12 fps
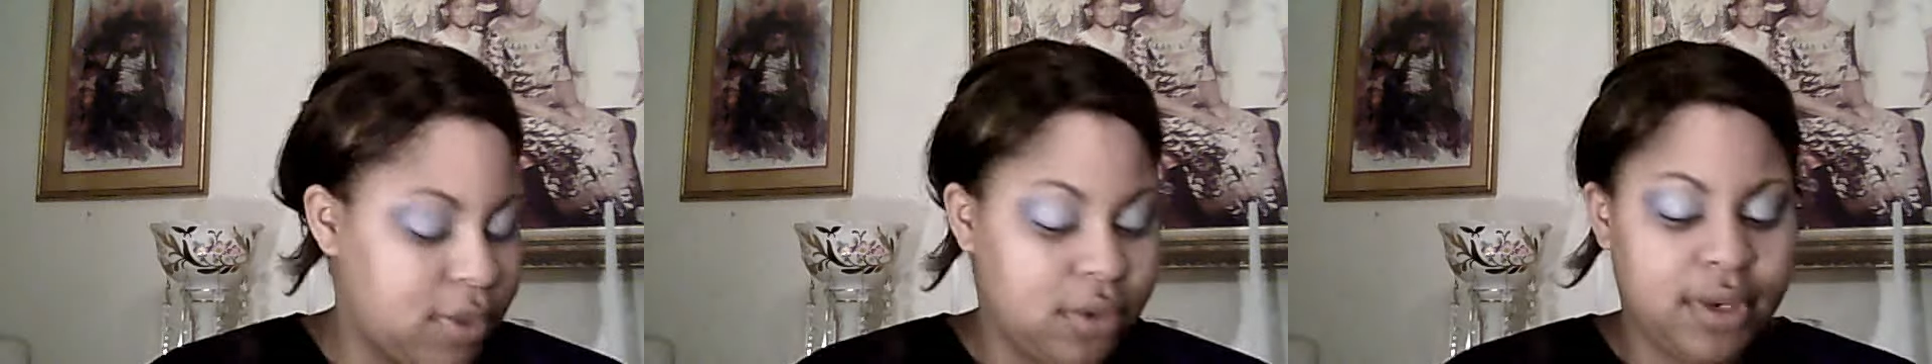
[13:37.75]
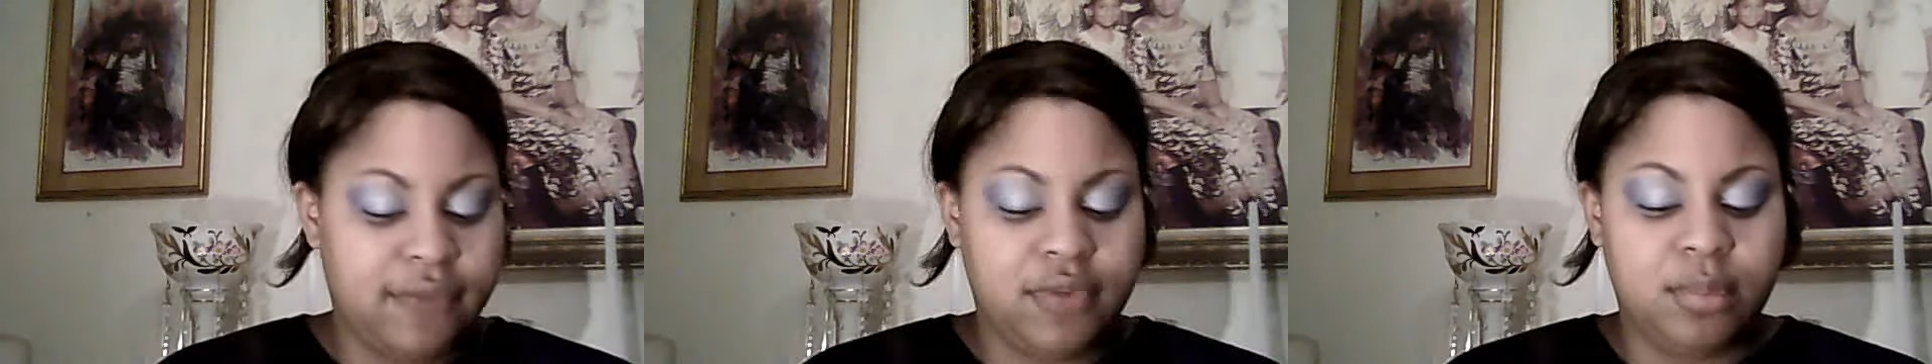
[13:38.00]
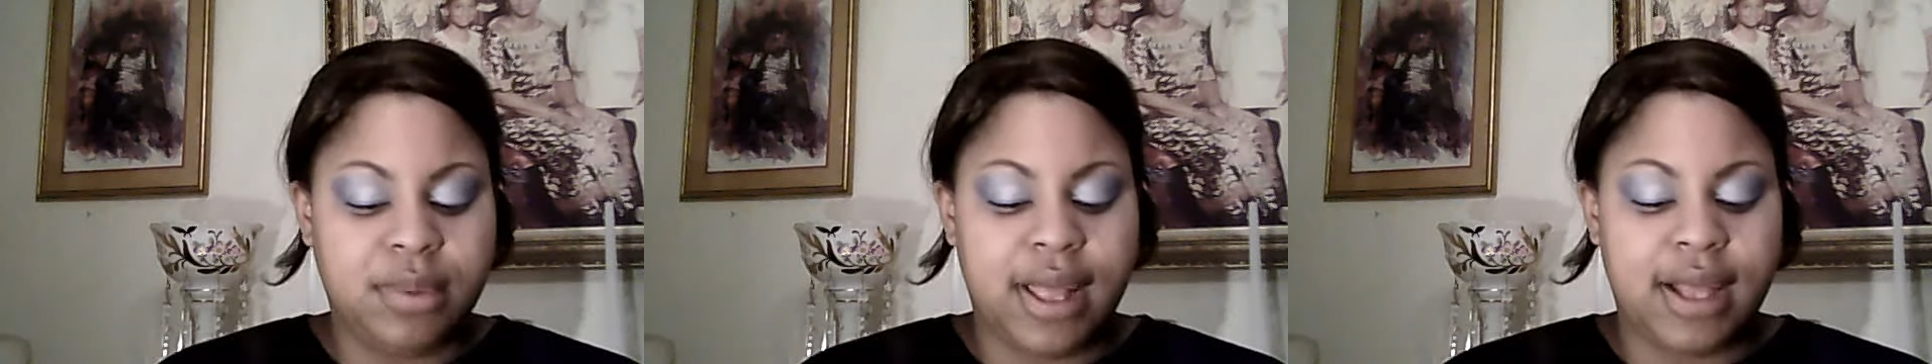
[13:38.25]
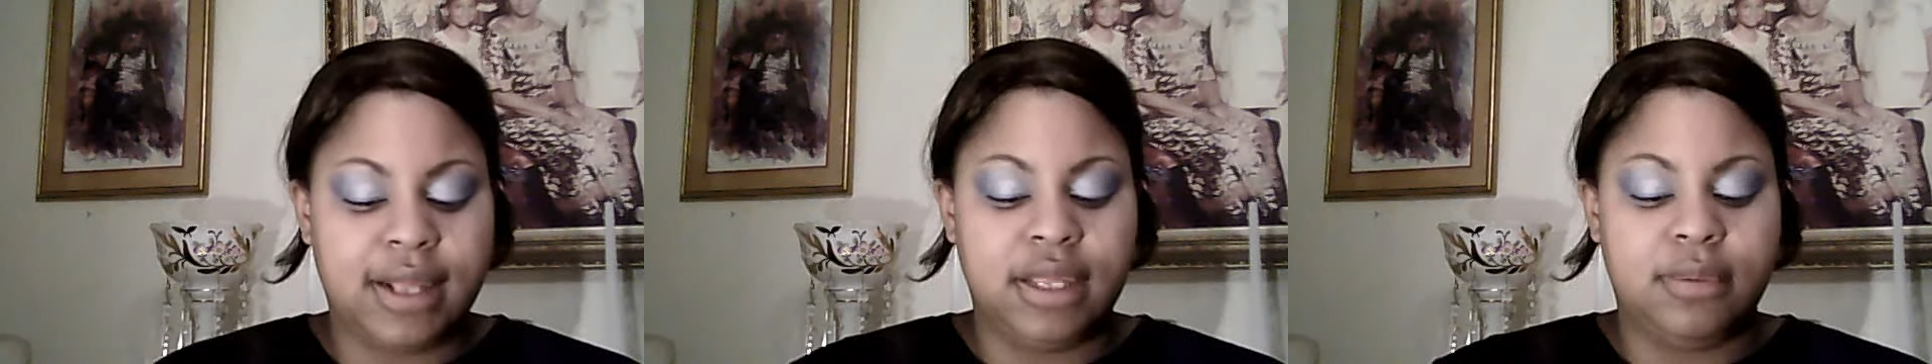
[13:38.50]
have the
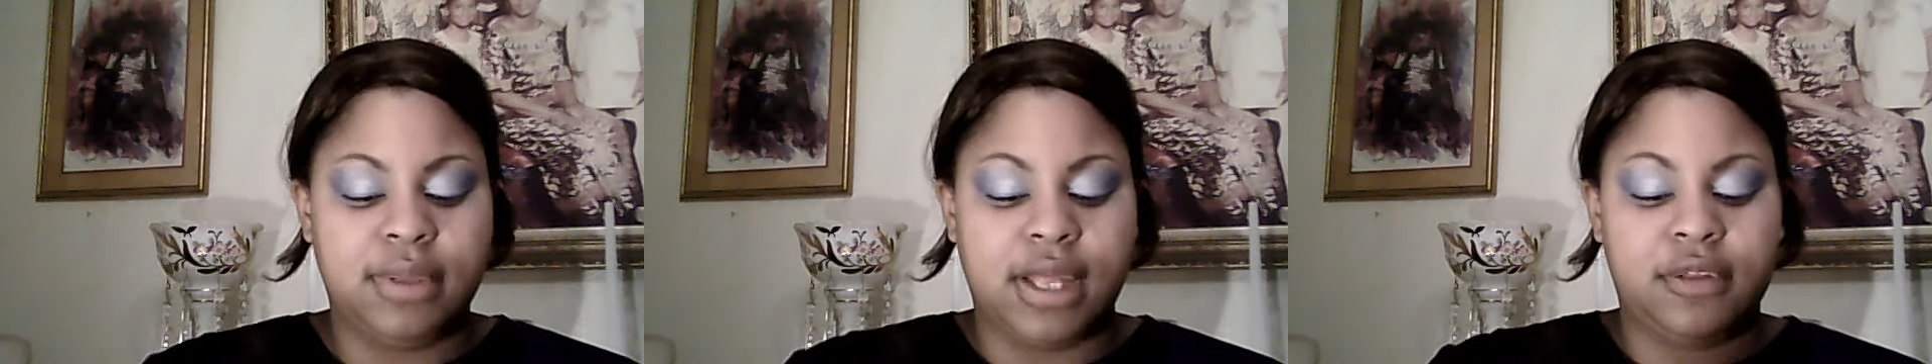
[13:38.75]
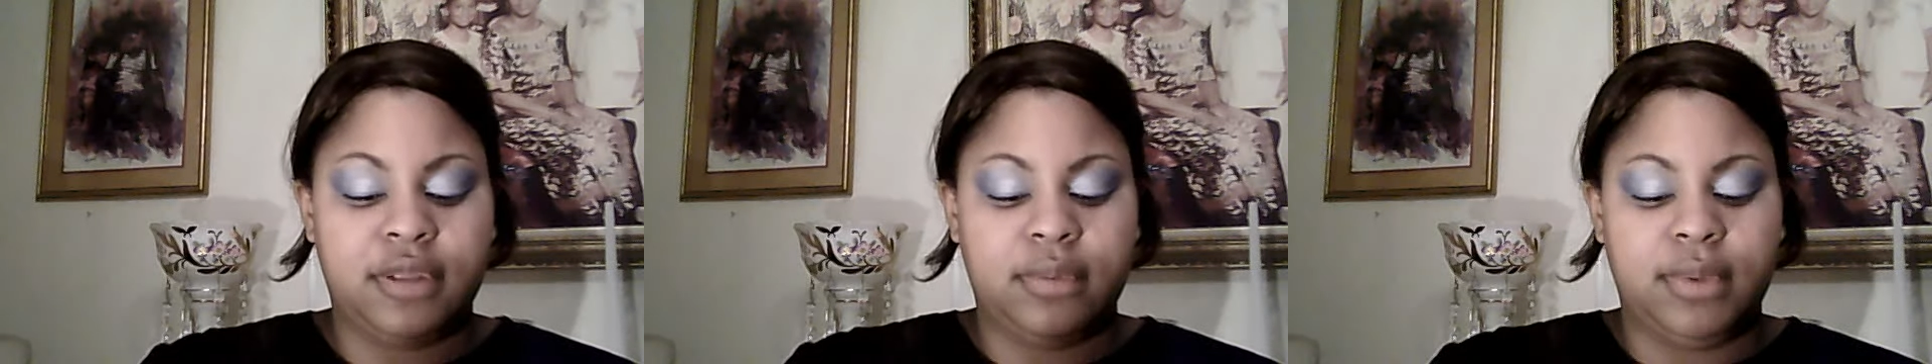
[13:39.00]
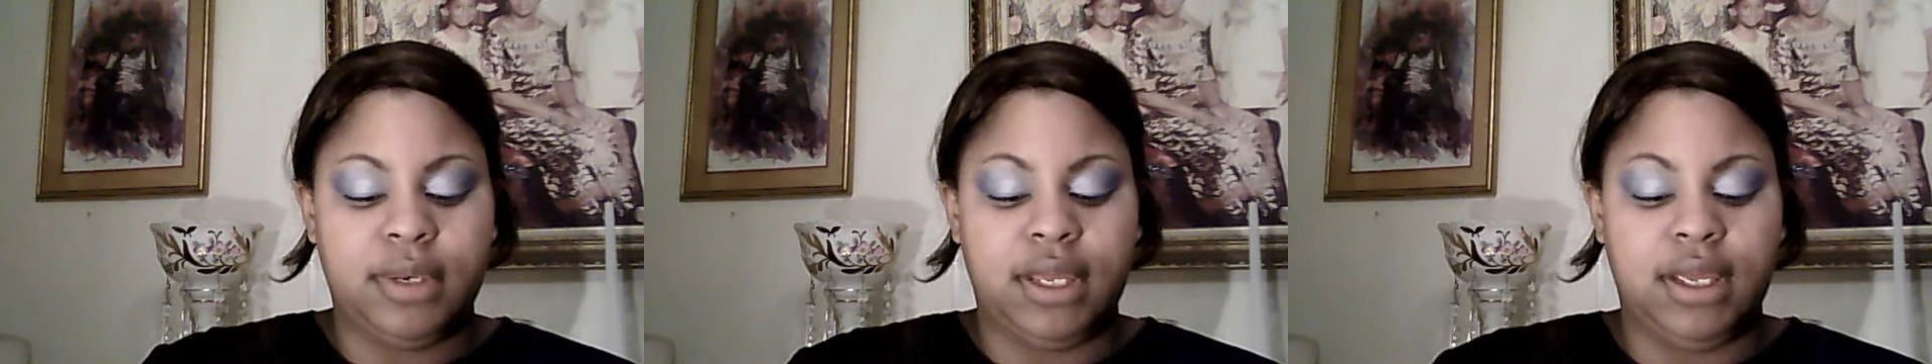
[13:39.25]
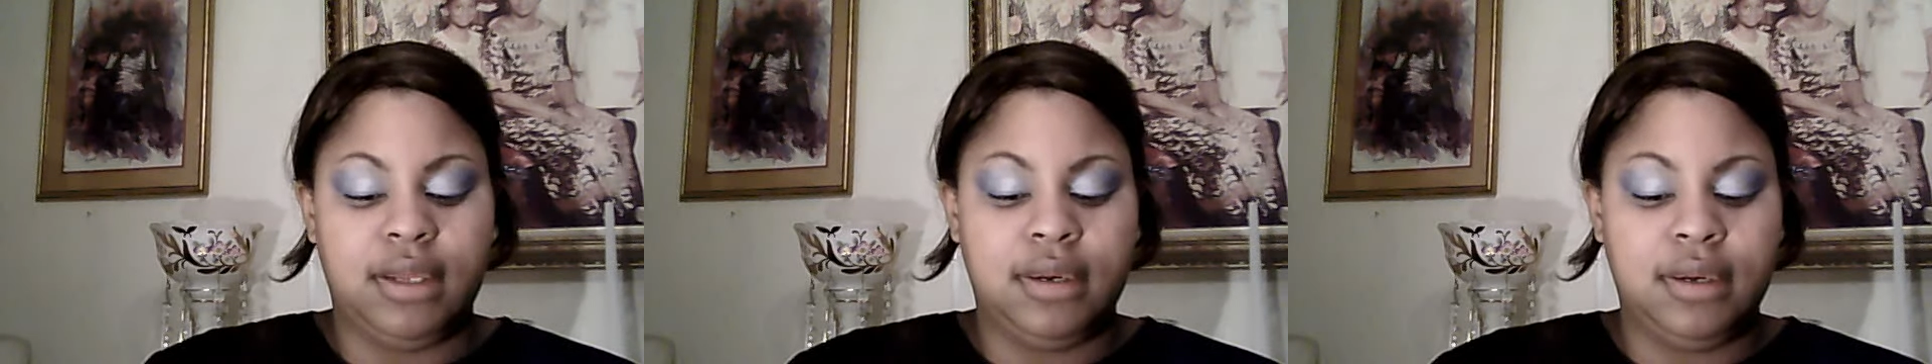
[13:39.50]
black liquid liner that we
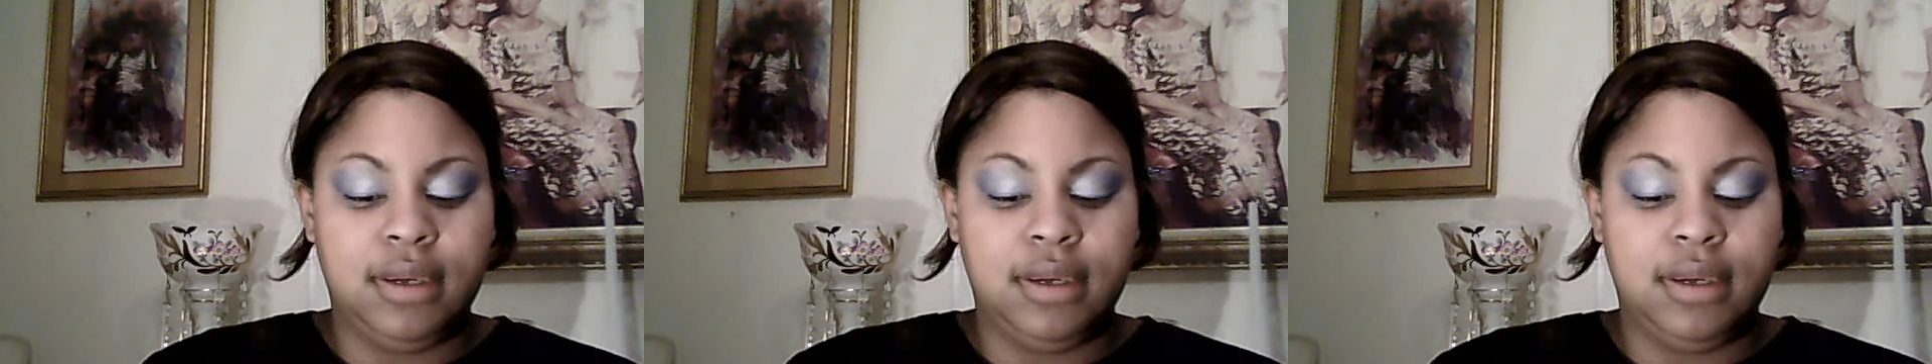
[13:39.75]
need.